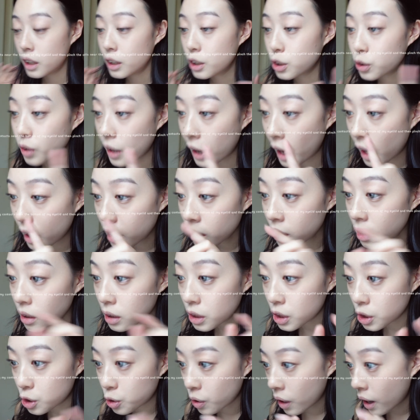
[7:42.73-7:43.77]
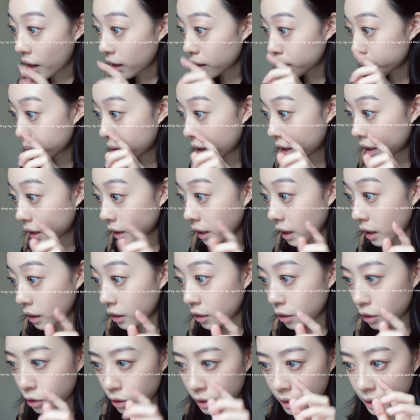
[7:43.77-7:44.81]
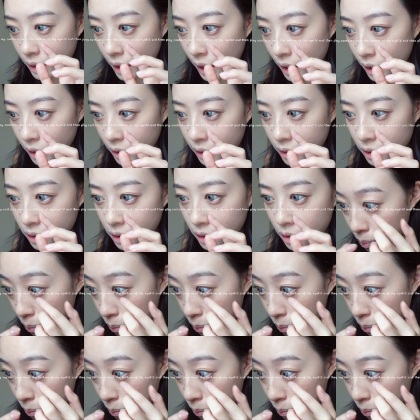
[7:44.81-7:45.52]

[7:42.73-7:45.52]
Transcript: try to drag my color contacts